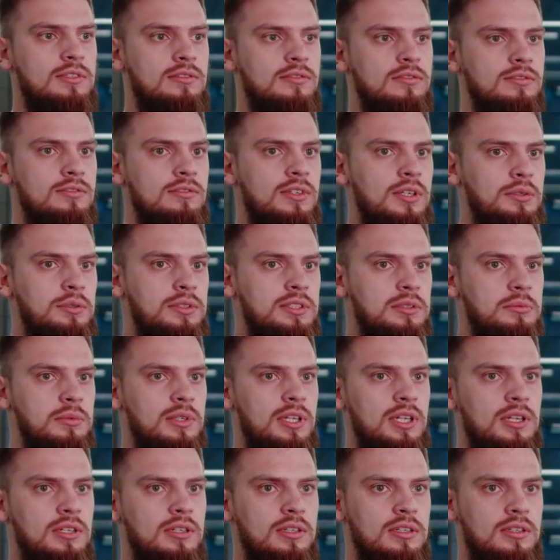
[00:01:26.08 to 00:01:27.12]
very
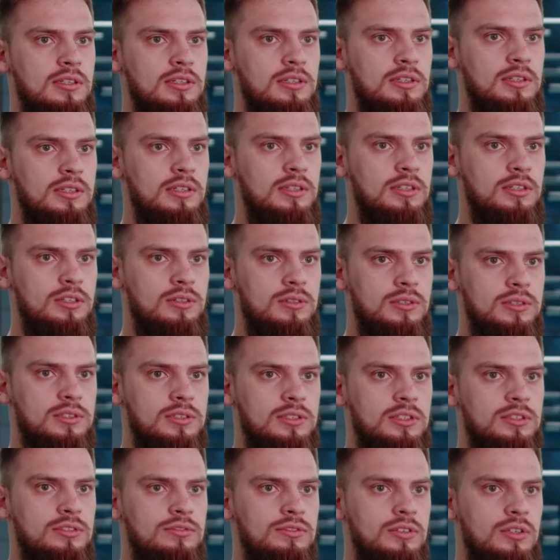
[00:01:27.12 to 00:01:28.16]
similar
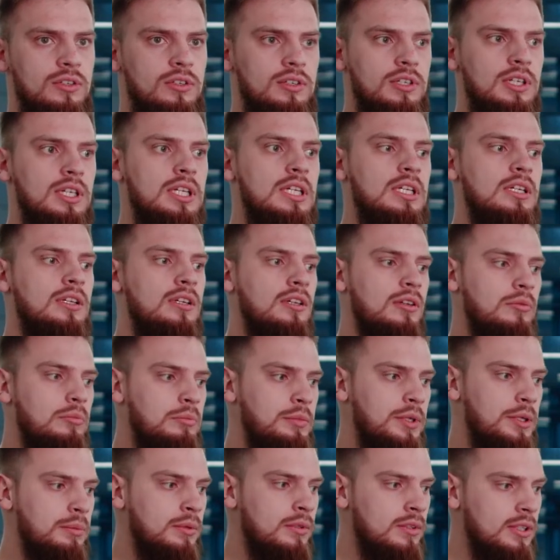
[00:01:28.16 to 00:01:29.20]
courses for
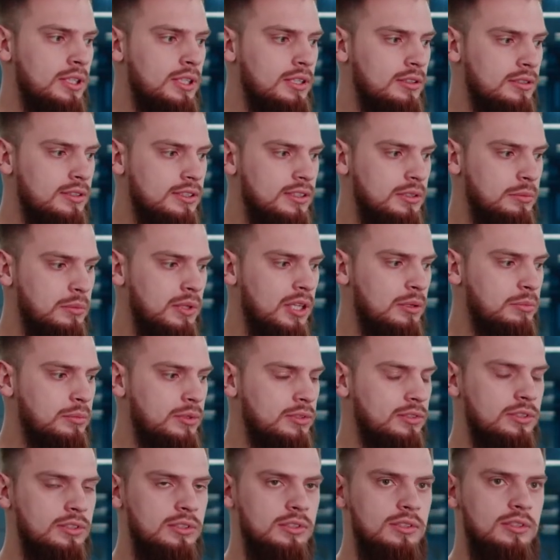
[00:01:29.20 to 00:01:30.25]
people in similar
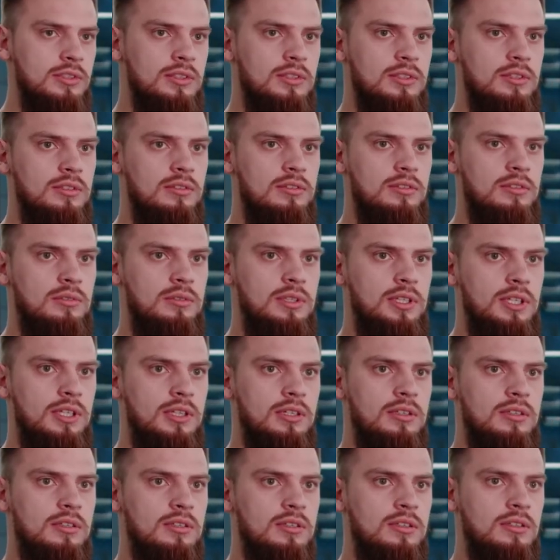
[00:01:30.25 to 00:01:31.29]
position, really,
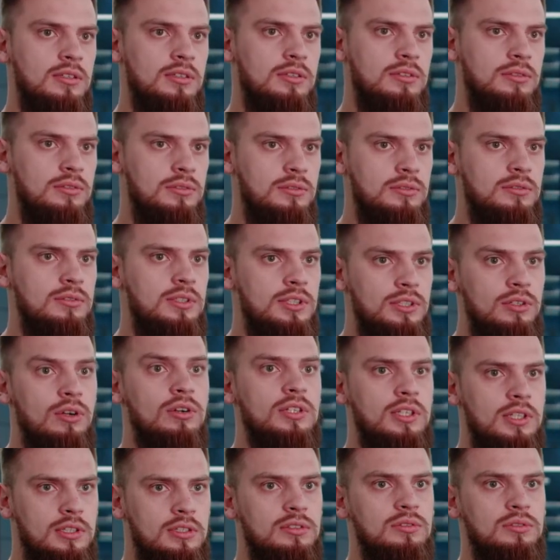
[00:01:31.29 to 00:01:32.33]
in
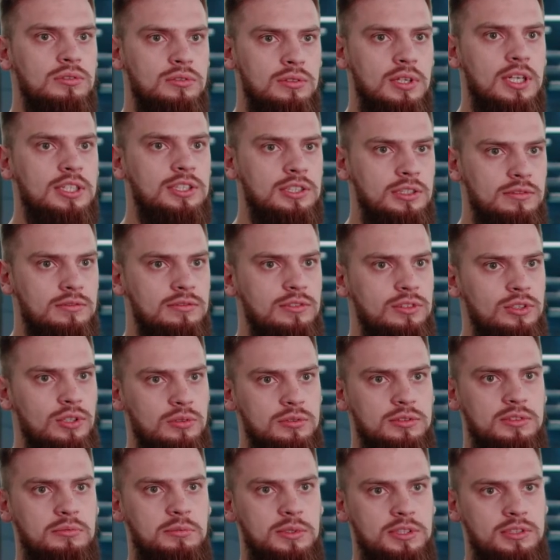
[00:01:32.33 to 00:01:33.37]
order to achieve
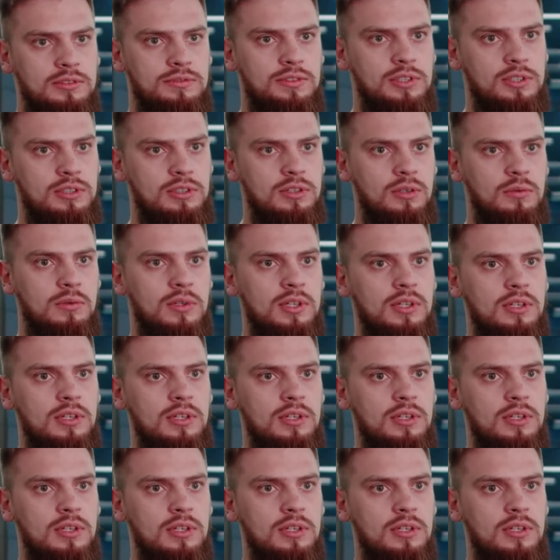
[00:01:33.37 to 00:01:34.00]
those specific goals.